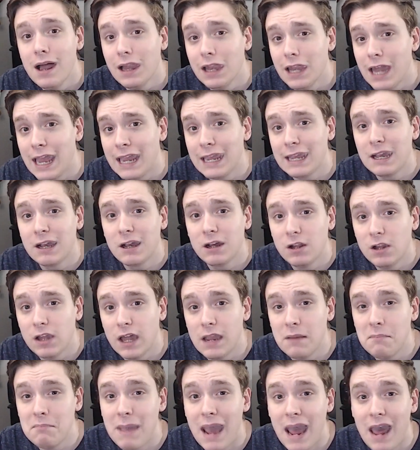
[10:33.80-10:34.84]
like
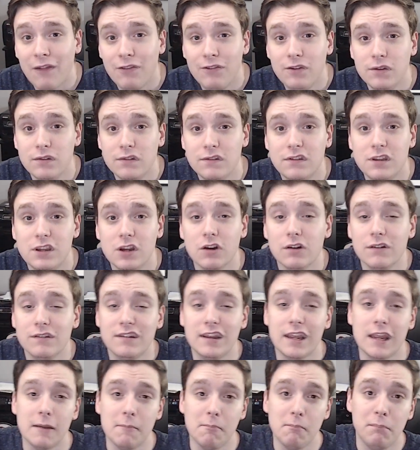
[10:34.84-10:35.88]
Clay Matthews to your
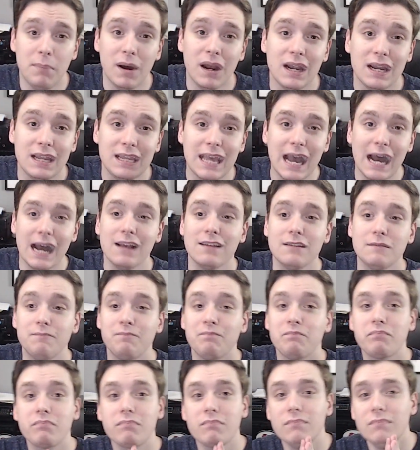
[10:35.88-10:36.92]
team. But guys,
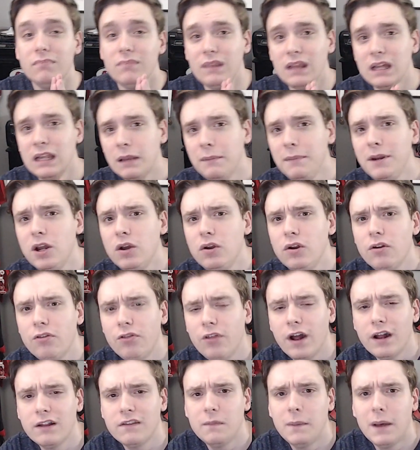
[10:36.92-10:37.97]
let me know your
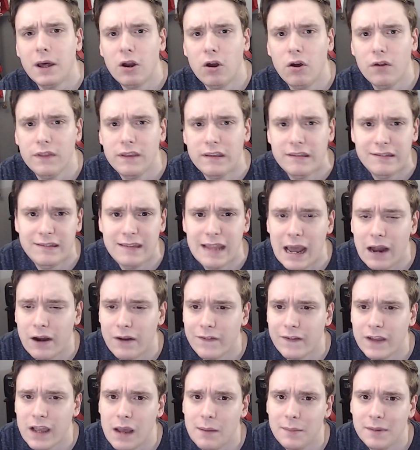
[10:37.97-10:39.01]
thoughts about all this down in
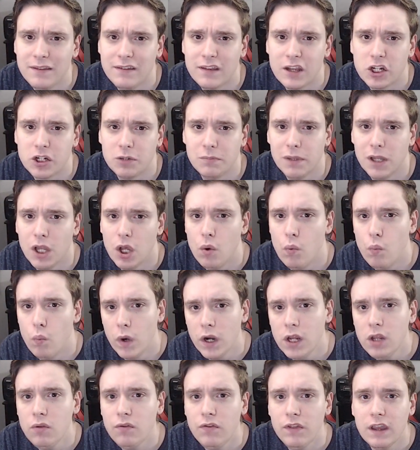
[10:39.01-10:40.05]
the comment section below.
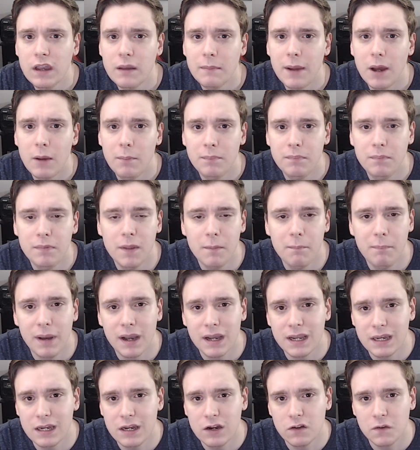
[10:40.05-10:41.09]
What do you think about the
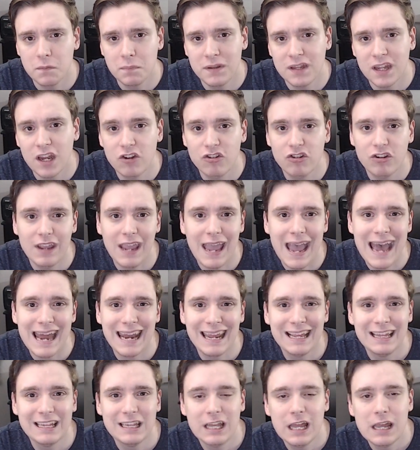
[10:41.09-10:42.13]
Buccaneers potentially
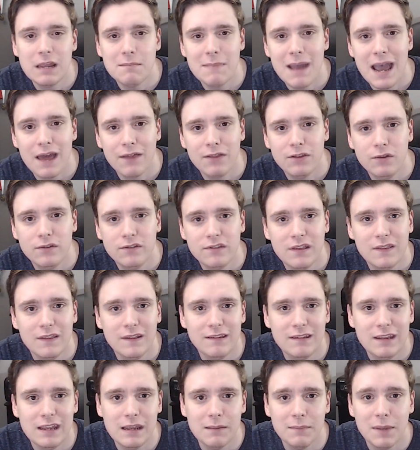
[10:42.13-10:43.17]
adding Clay Matthews to the
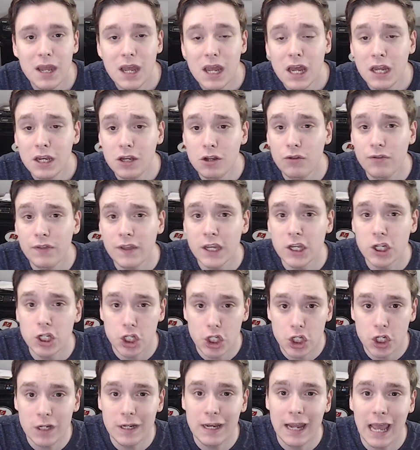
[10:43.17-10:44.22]
team? Do you think it
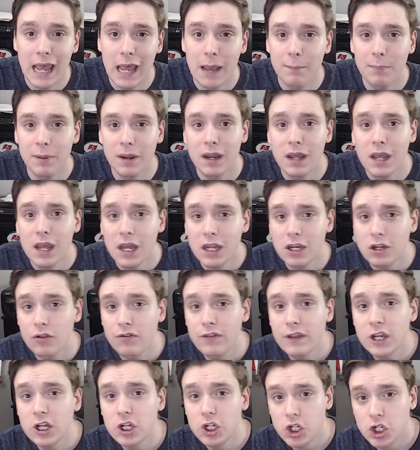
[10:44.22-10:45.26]
should happen? Do you
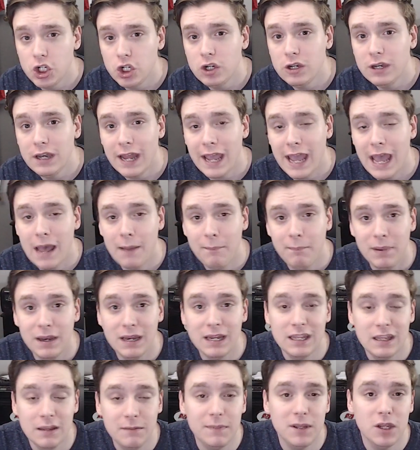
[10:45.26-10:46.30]
think it shouldn't
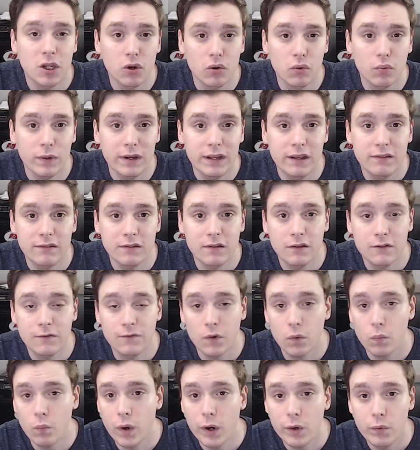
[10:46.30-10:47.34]
happen? Give me your reasons
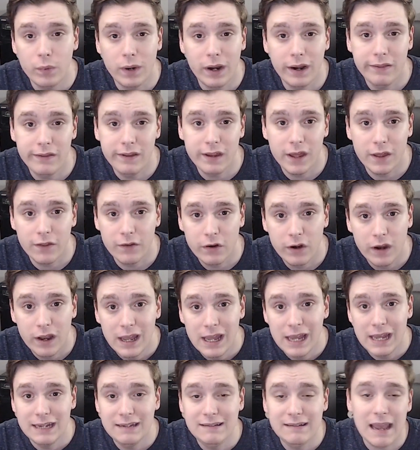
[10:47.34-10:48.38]
for one way or the other
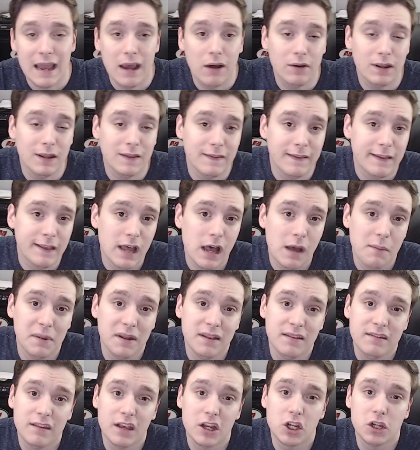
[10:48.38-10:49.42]
down in the
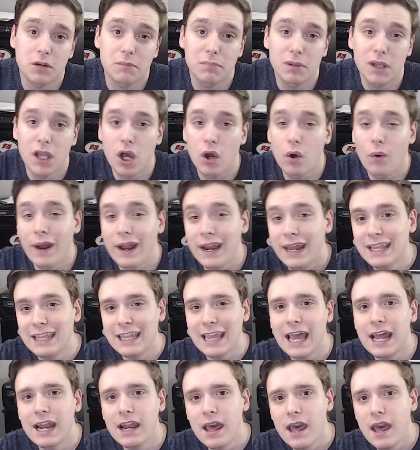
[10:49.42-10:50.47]
comment section below. And
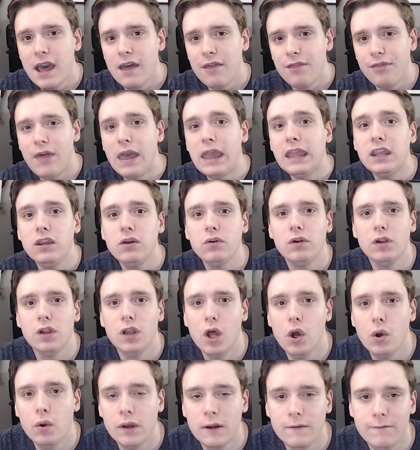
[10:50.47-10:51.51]
again, thank you to
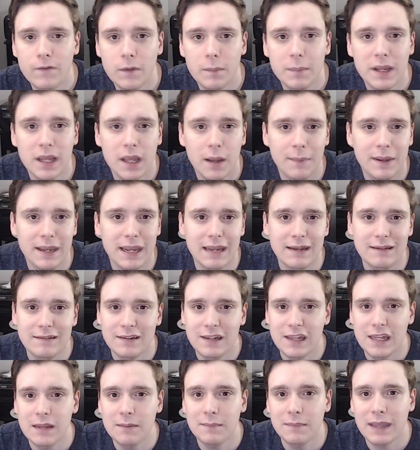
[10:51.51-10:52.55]
Logan for becoming a
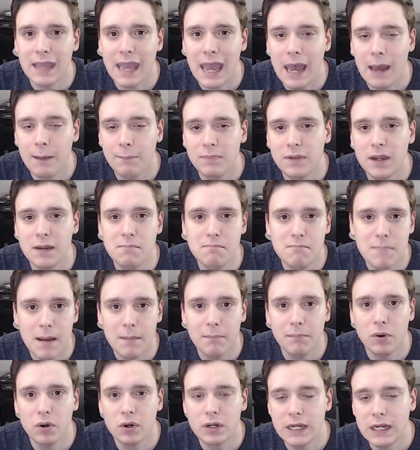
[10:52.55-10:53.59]
team captain
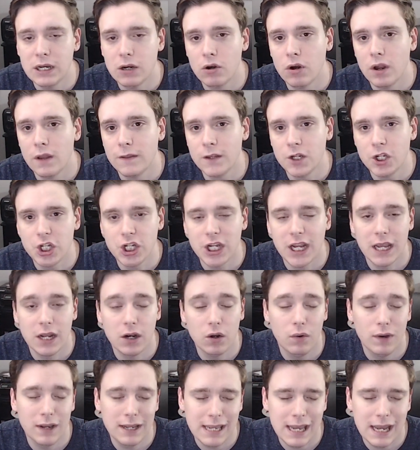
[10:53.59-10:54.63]
member here on the
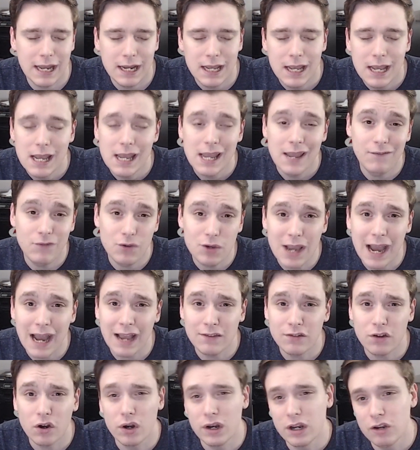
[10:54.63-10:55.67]
channel. Again, if you
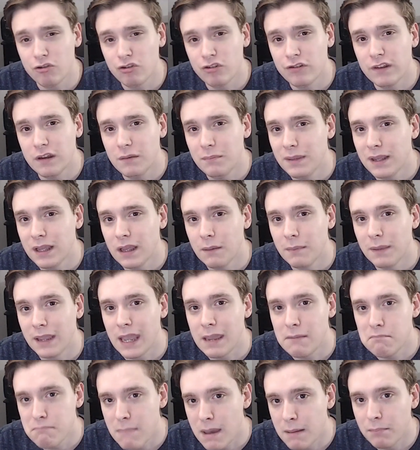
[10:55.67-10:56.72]
guys are interested in becoming
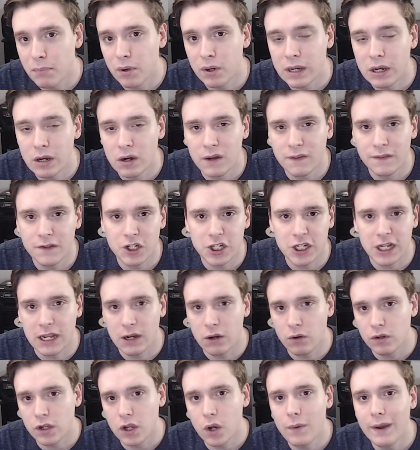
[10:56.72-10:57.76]
a member here on the
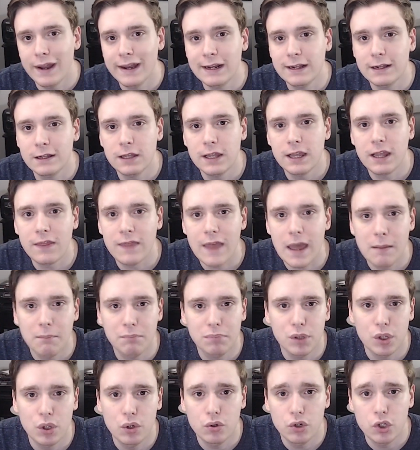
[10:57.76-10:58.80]
channel, go ahead and click that
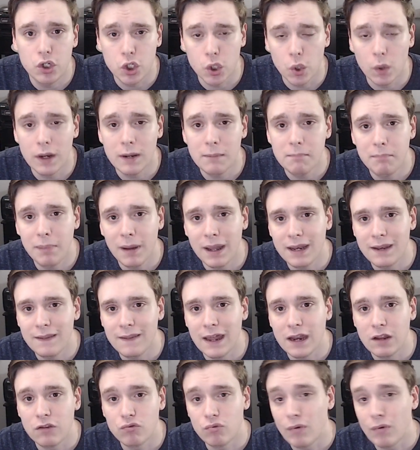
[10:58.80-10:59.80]
blue join button that is